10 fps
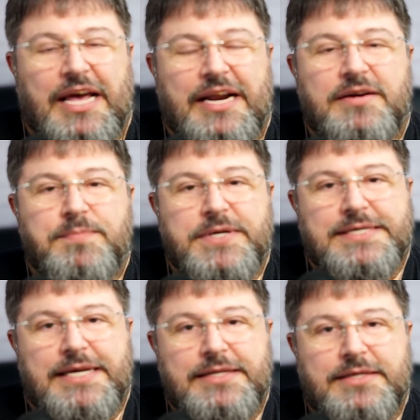and
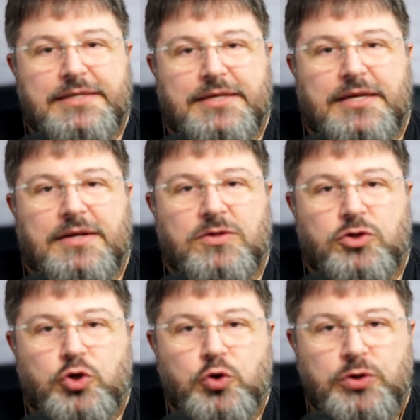represent it uh,
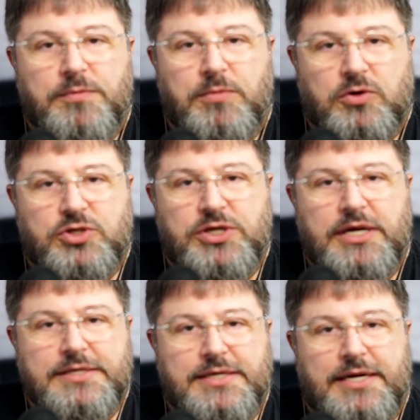through the
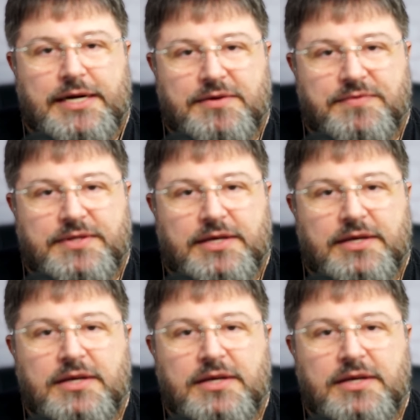blockchain as an NFT.